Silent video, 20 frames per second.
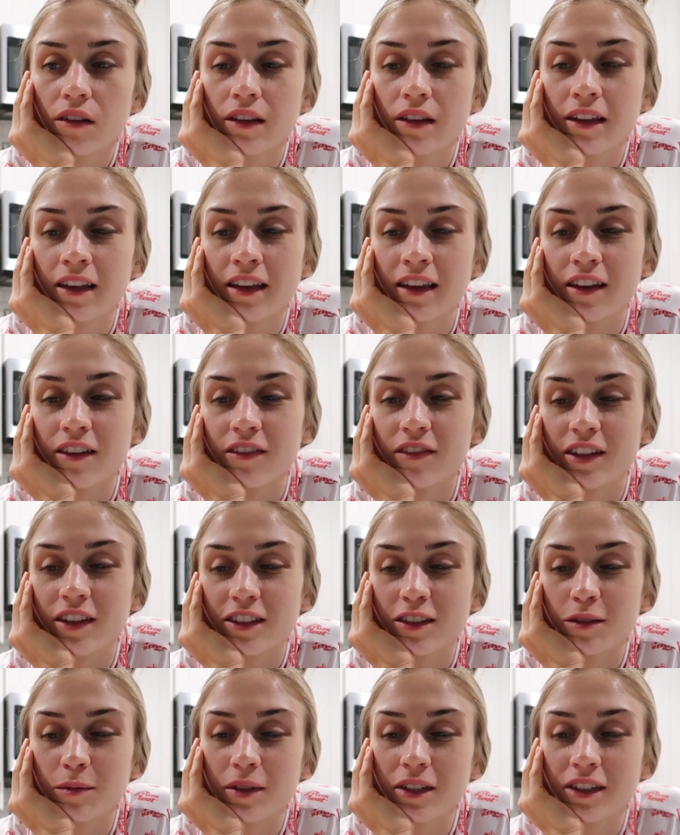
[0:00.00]
he
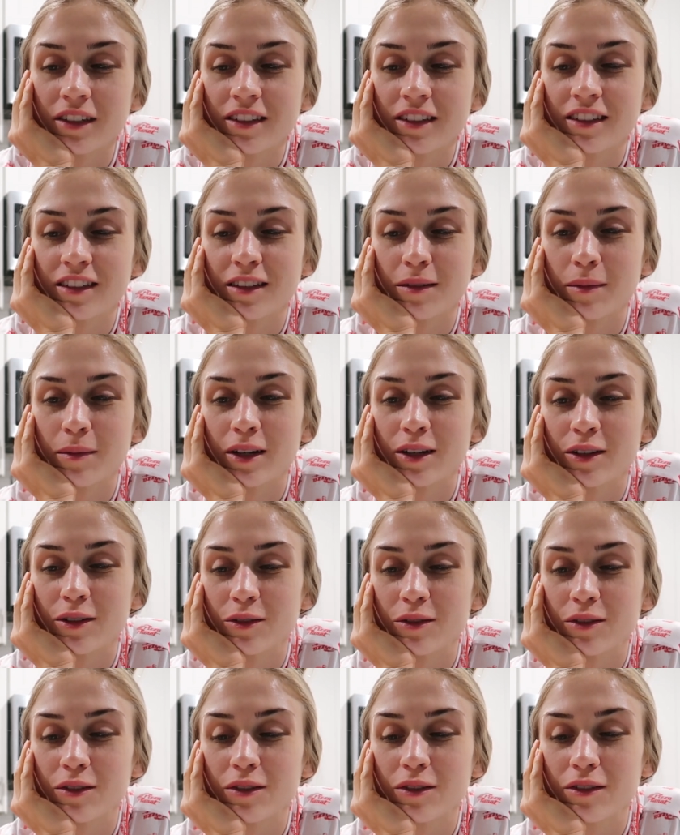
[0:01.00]
convicted me on this in my
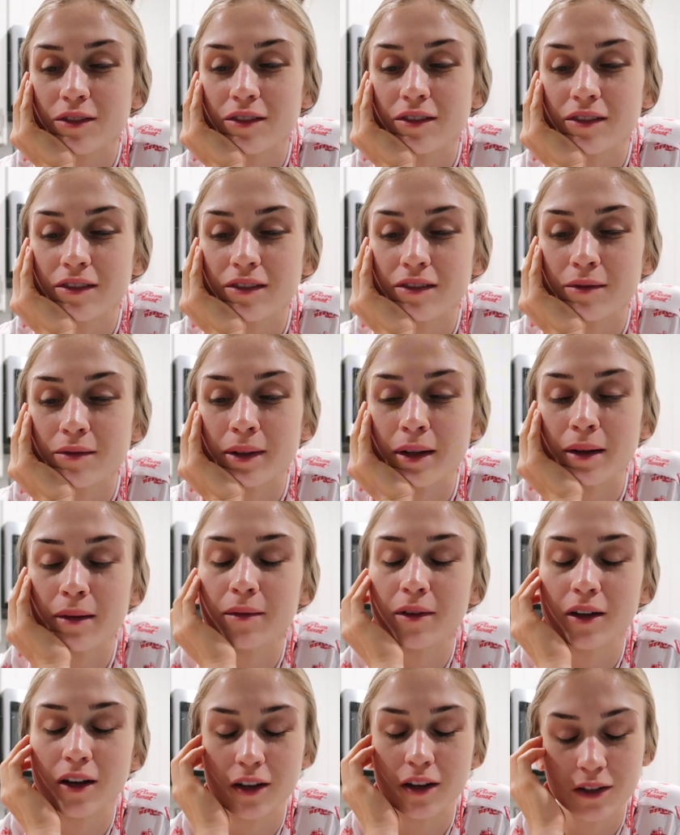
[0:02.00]
youth my
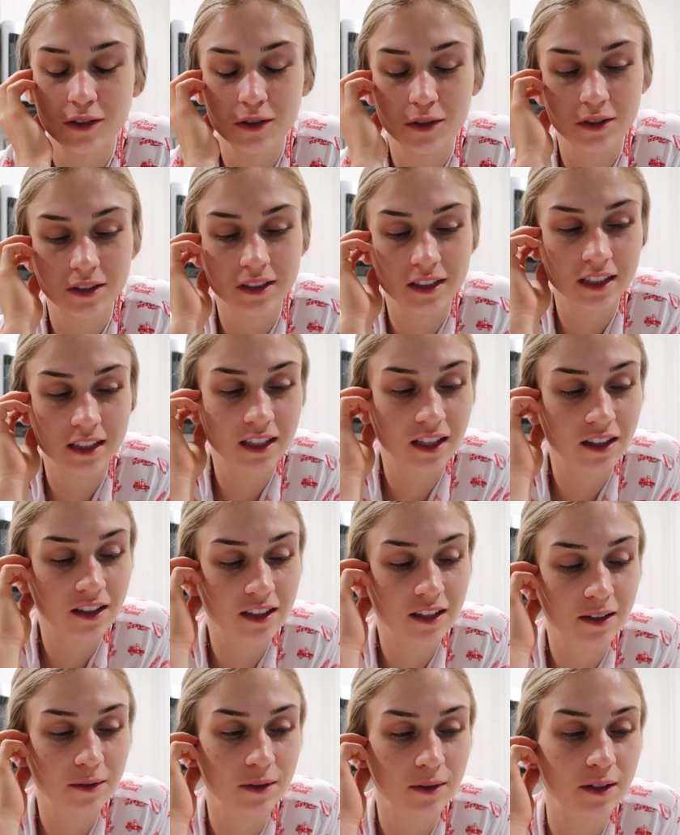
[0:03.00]
young adults thing the
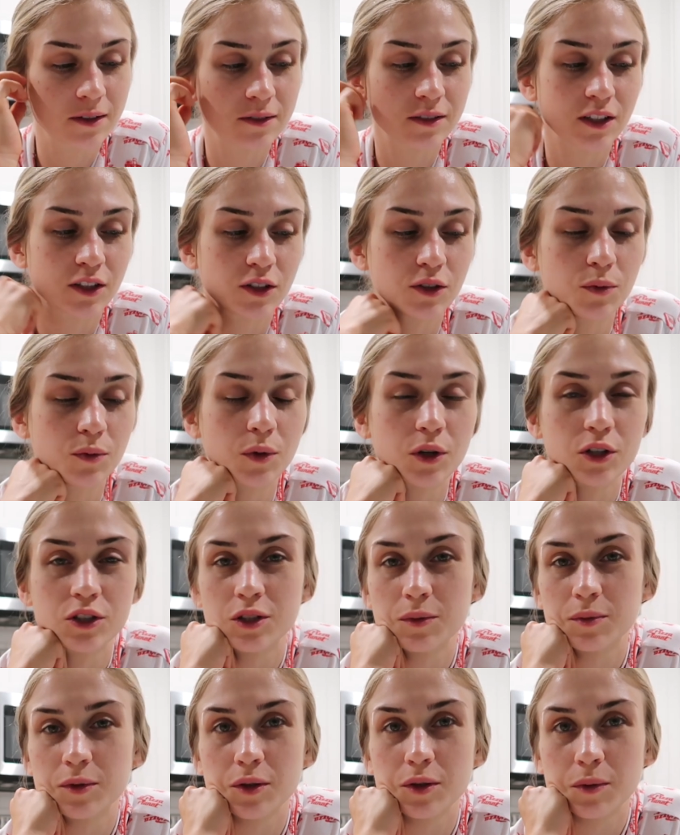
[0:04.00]
other day where he was like you
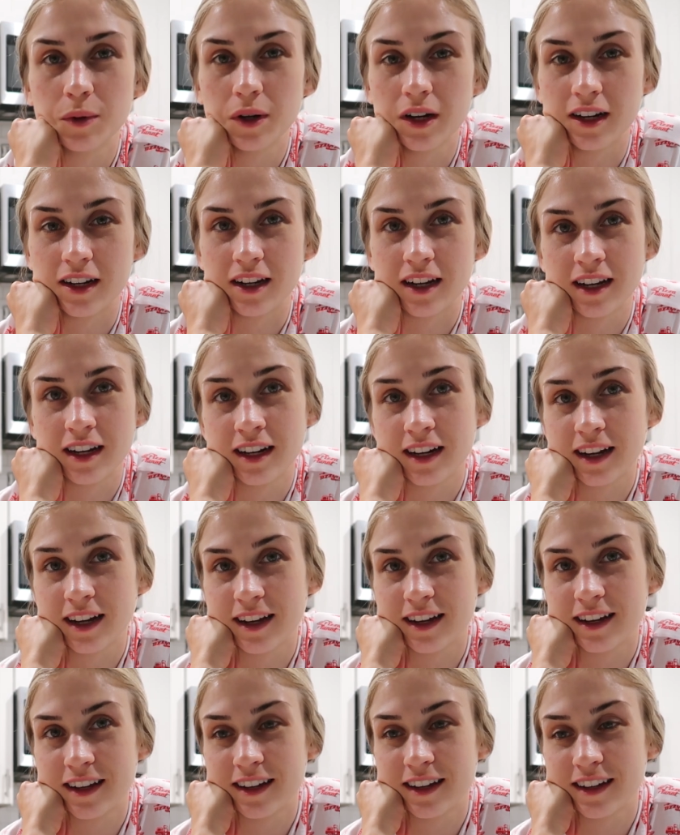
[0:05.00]
worship your work and
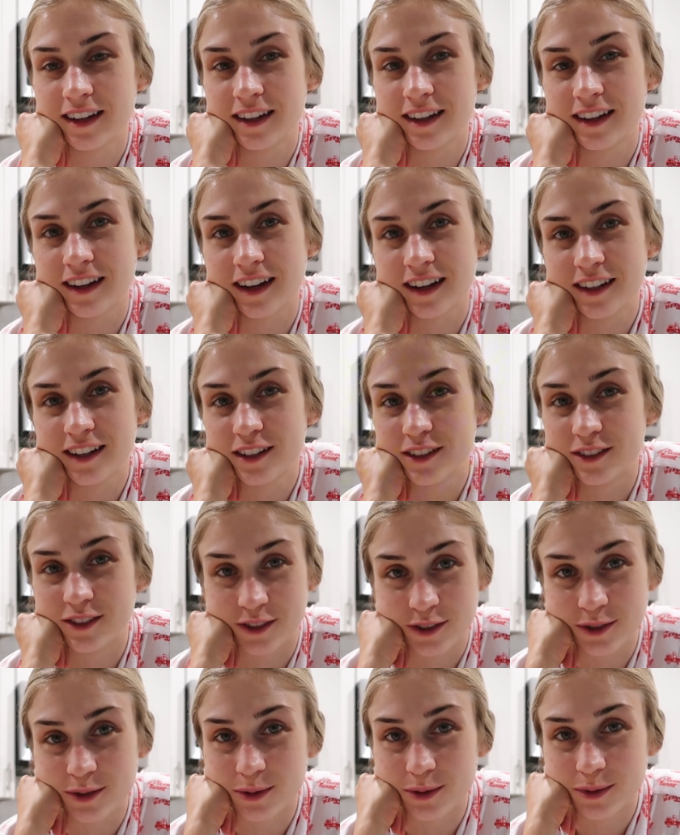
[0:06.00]
I kind of
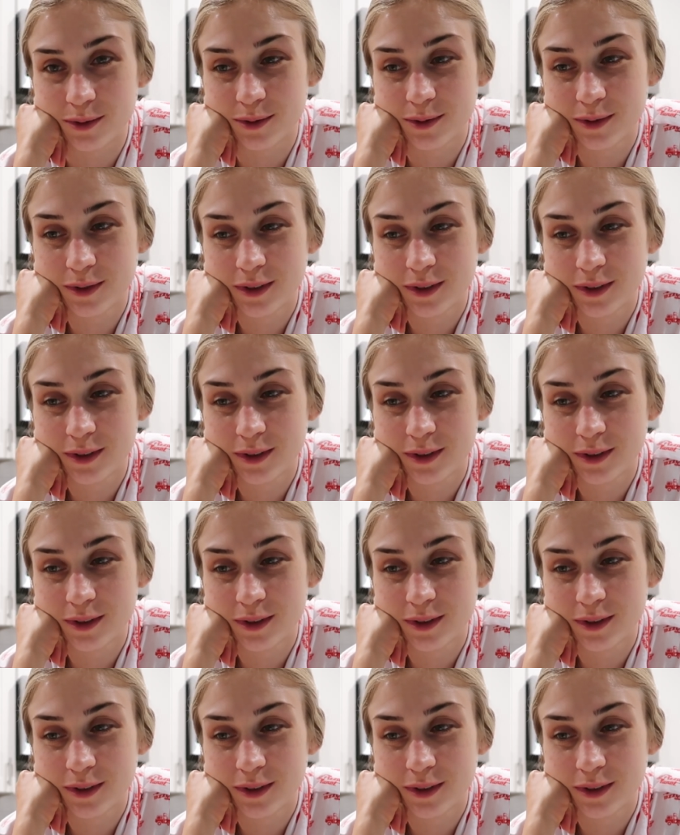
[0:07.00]
do